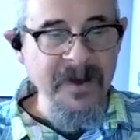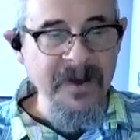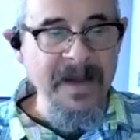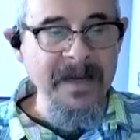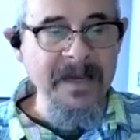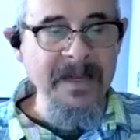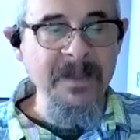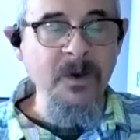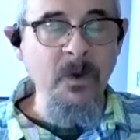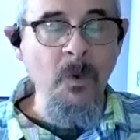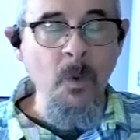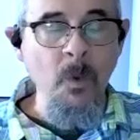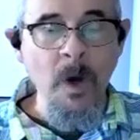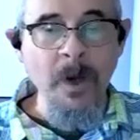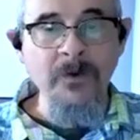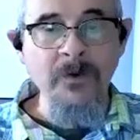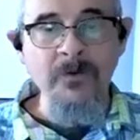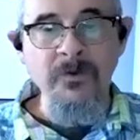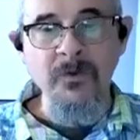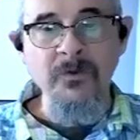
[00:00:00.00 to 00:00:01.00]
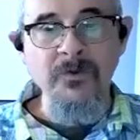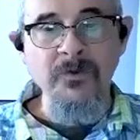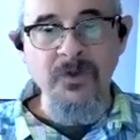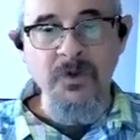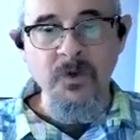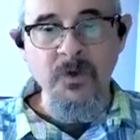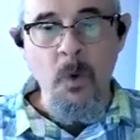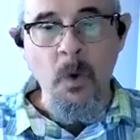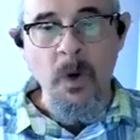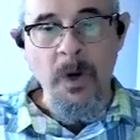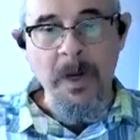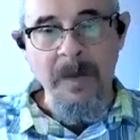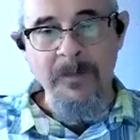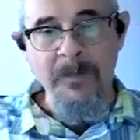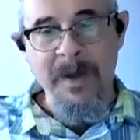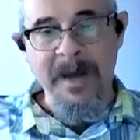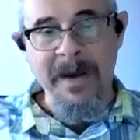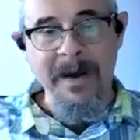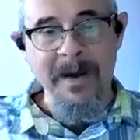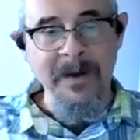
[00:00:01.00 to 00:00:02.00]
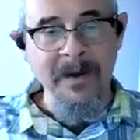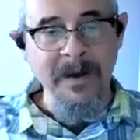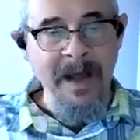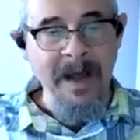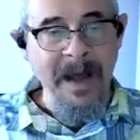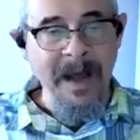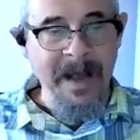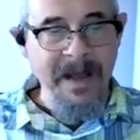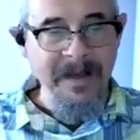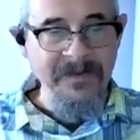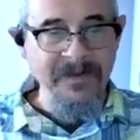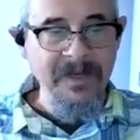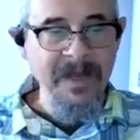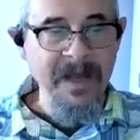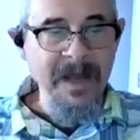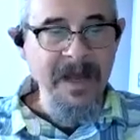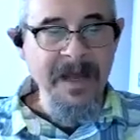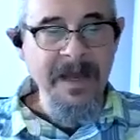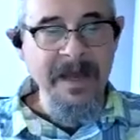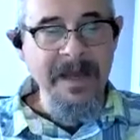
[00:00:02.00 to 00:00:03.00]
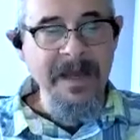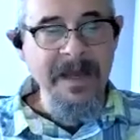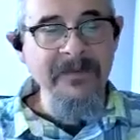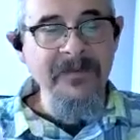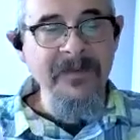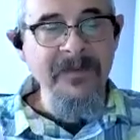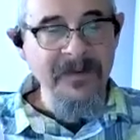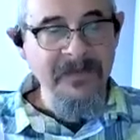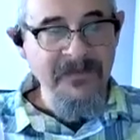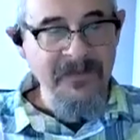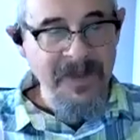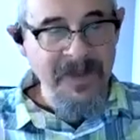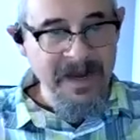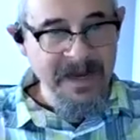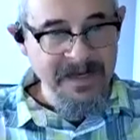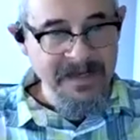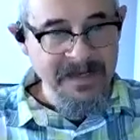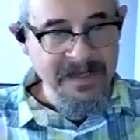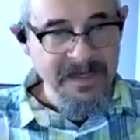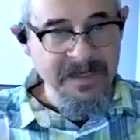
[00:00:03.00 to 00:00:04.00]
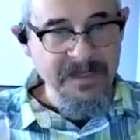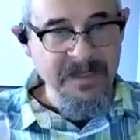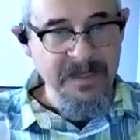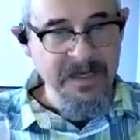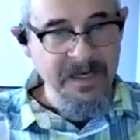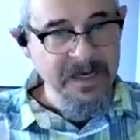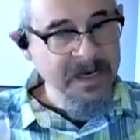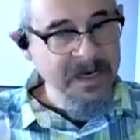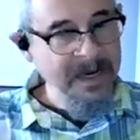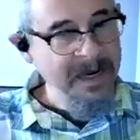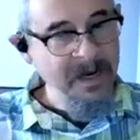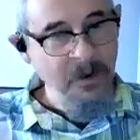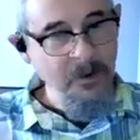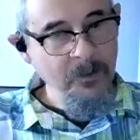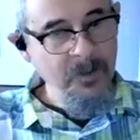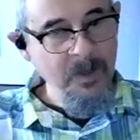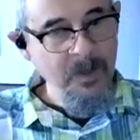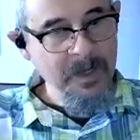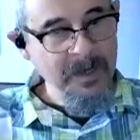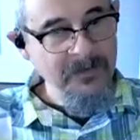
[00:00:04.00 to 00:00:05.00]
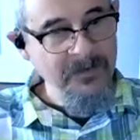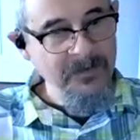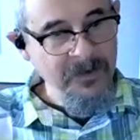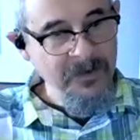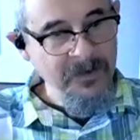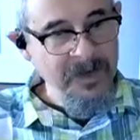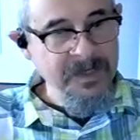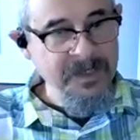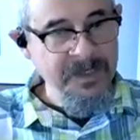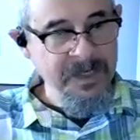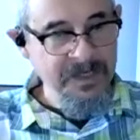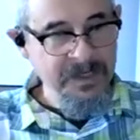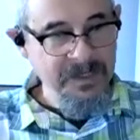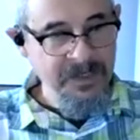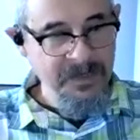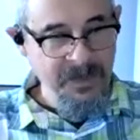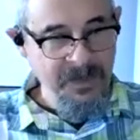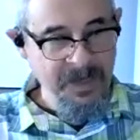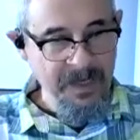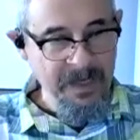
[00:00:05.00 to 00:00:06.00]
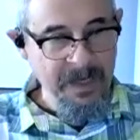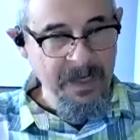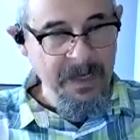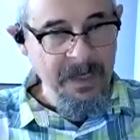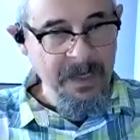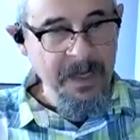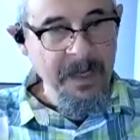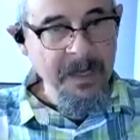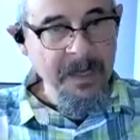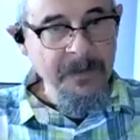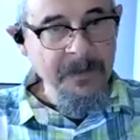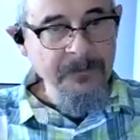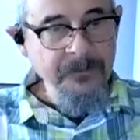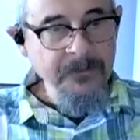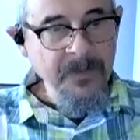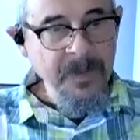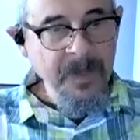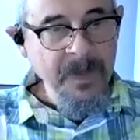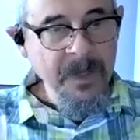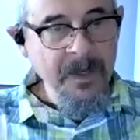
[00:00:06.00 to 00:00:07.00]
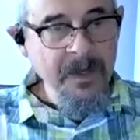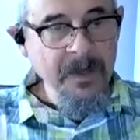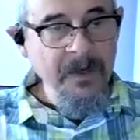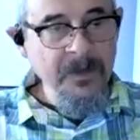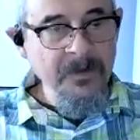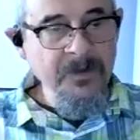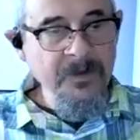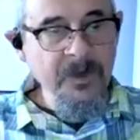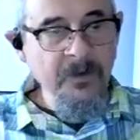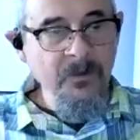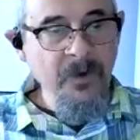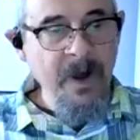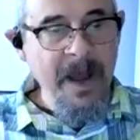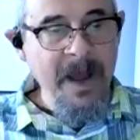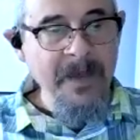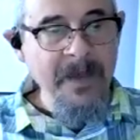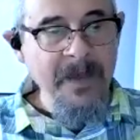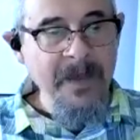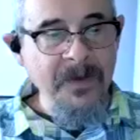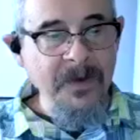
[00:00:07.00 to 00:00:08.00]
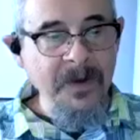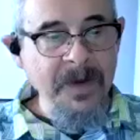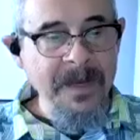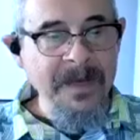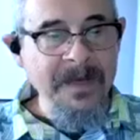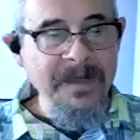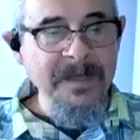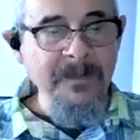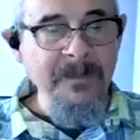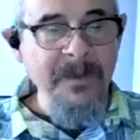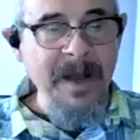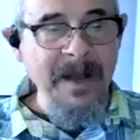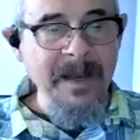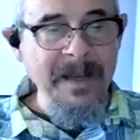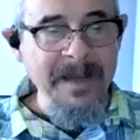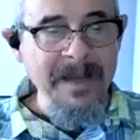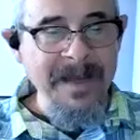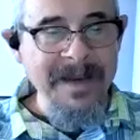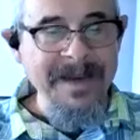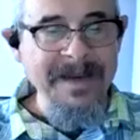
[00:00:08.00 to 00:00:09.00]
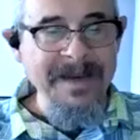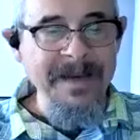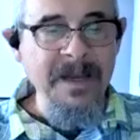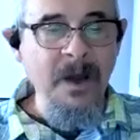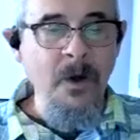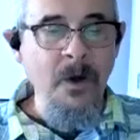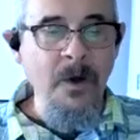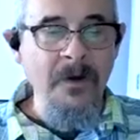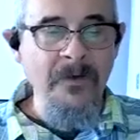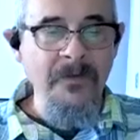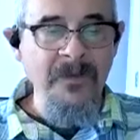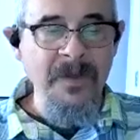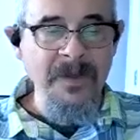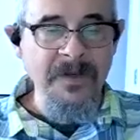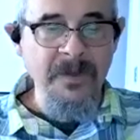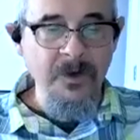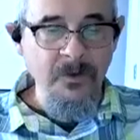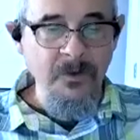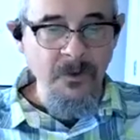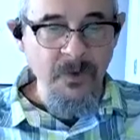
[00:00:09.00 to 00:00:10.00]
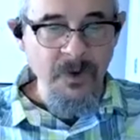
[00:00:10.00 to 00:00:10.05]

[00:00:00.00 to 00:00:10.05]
finding the one true story about our lives, even if that existed, and I don't believe there is such a thing. So rather it is about letting go of this